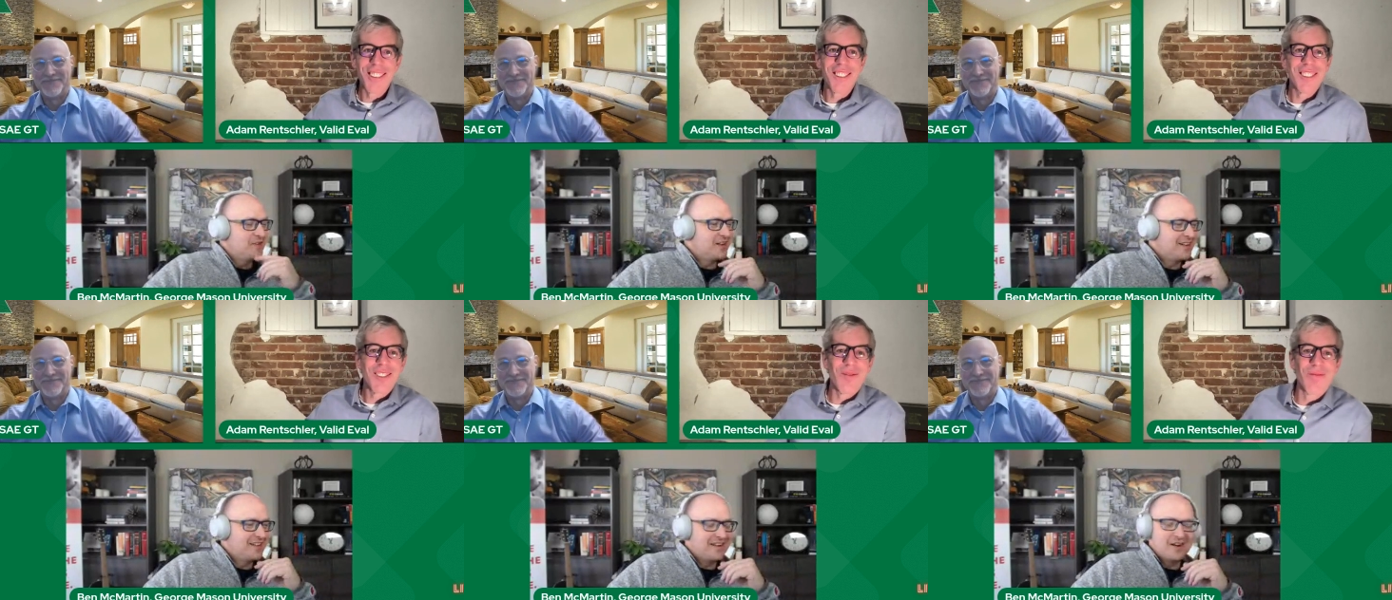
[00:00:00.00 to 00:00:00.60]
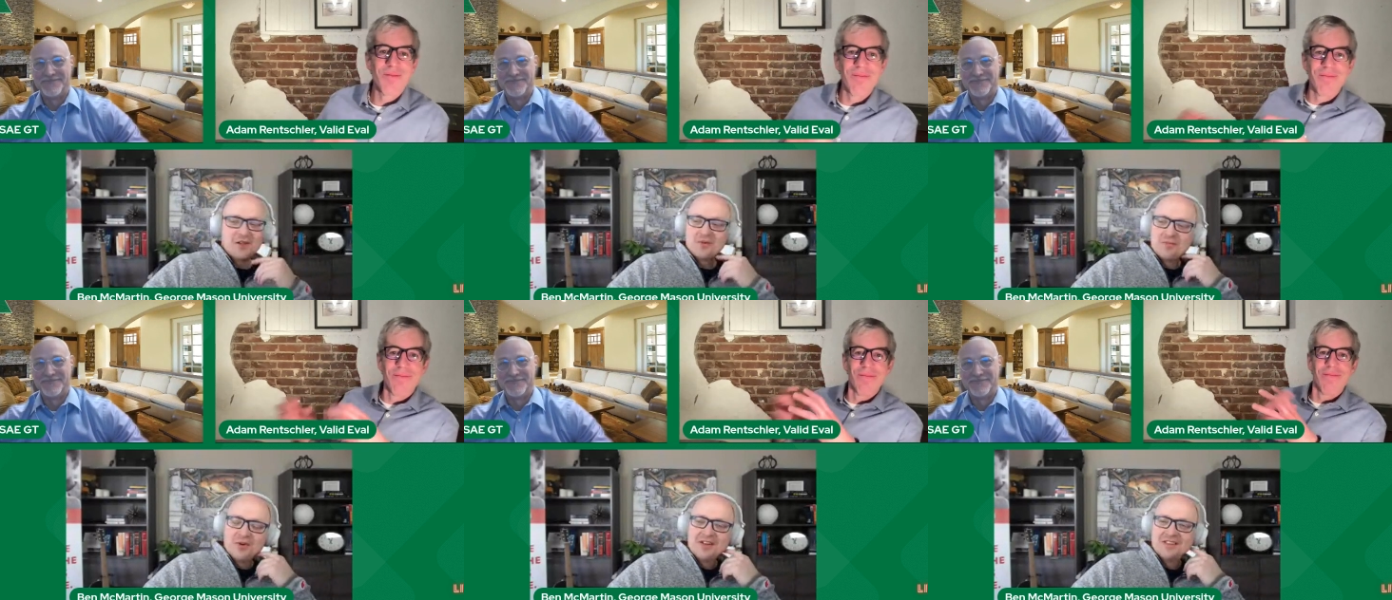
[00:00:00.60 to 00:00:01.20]
Speaker 1: our, uh, our other
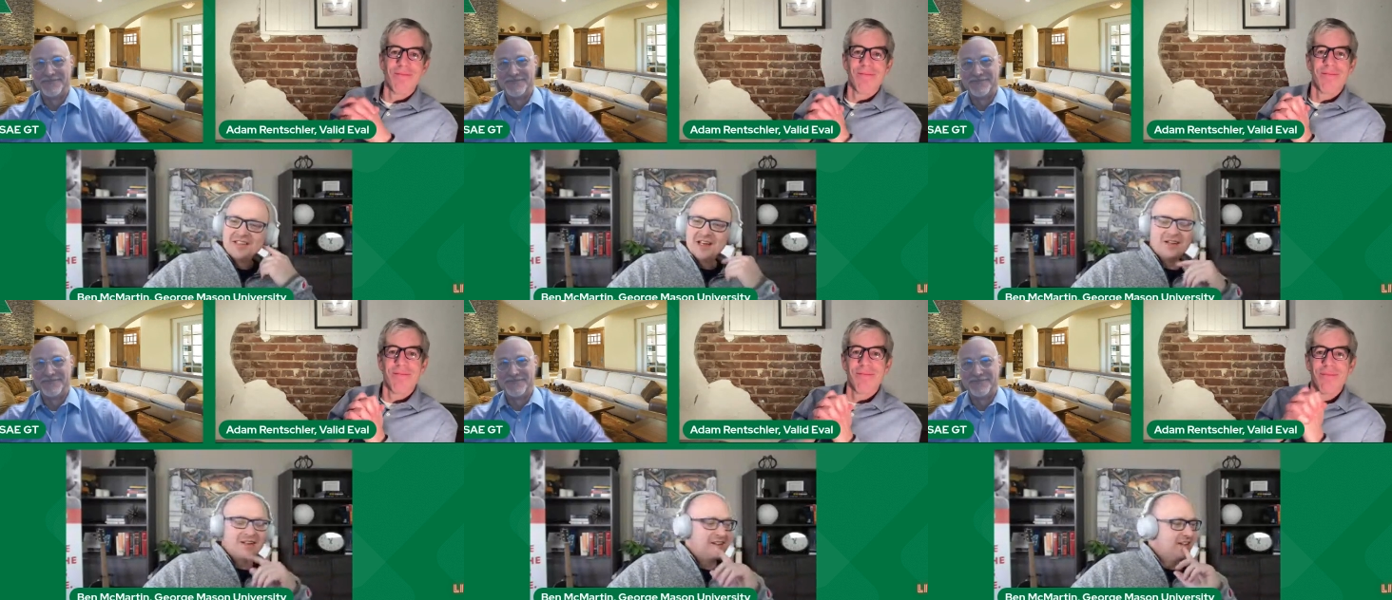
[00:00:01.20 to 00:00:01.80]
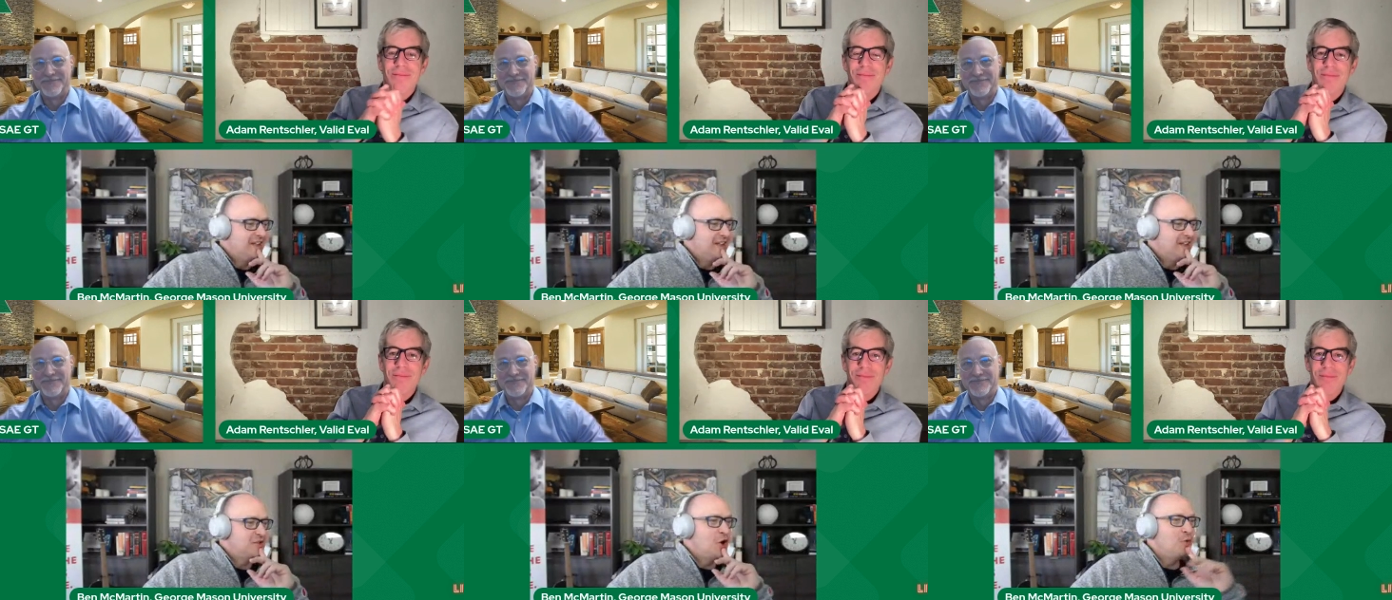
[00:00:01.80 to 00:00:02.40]
points that I
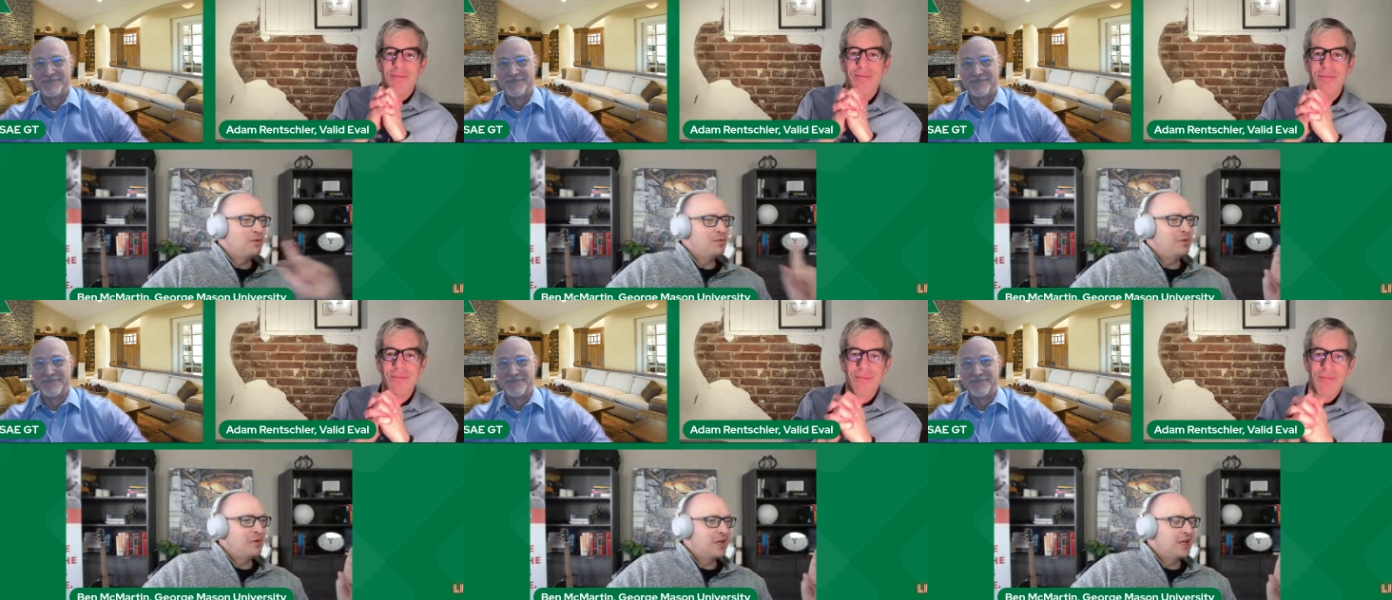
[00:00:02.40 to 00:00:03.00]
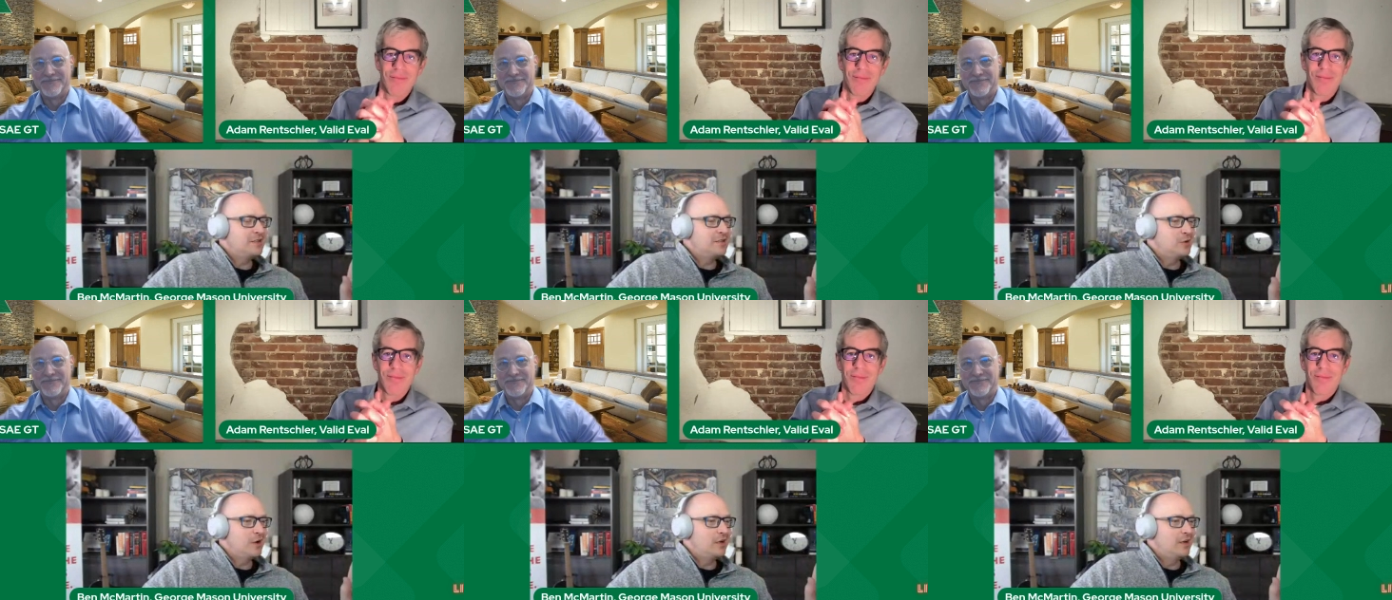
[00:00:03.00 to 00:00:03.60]
was hoping we would get
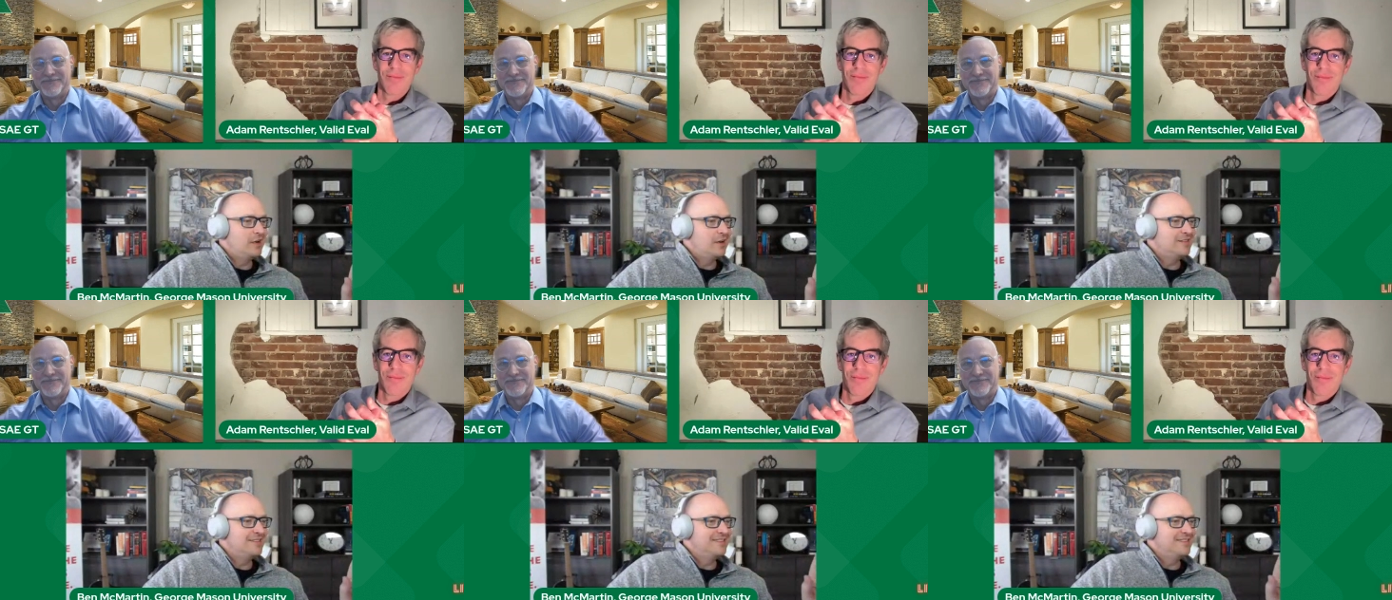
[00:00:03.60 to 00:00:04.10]
to on here.